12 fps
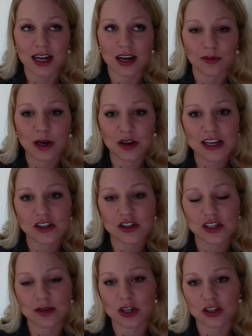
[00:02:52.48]
about
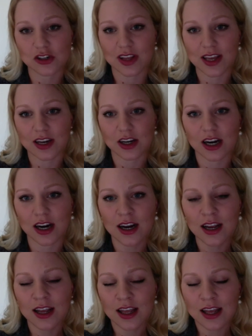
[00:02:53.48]
HD much later.
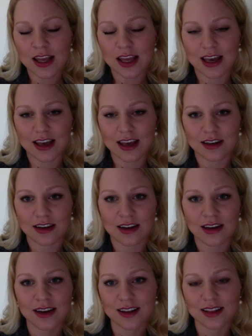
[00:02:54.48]
And
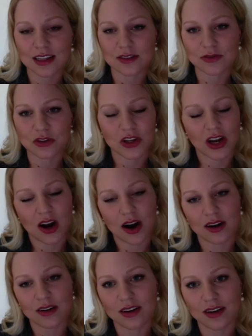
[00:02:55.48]
that's really
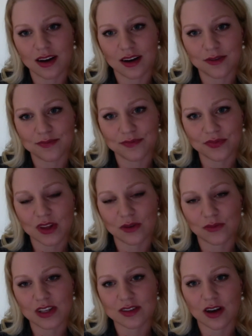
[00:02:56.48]
hard. And
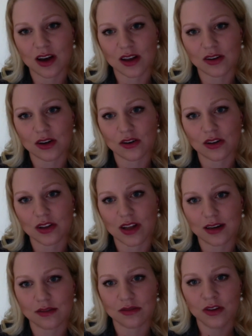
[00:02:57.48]
we saw, a lot
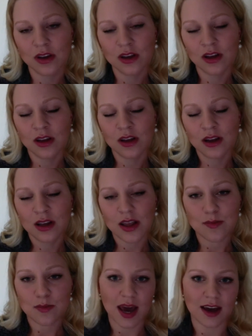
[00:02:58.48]
of
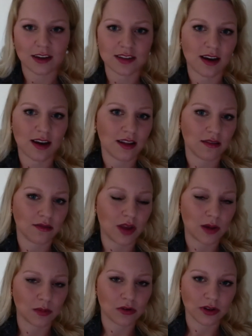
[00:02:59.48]
impacts on
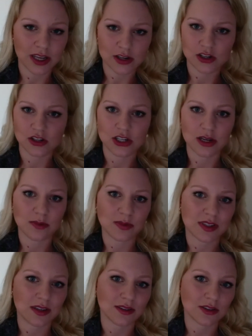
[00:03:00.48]
family relationships
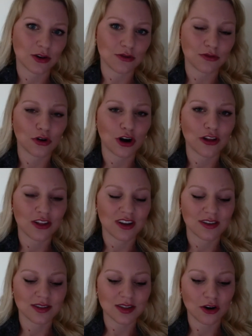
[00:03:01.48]
and so forth.
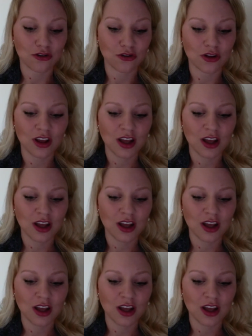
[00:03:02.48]
And so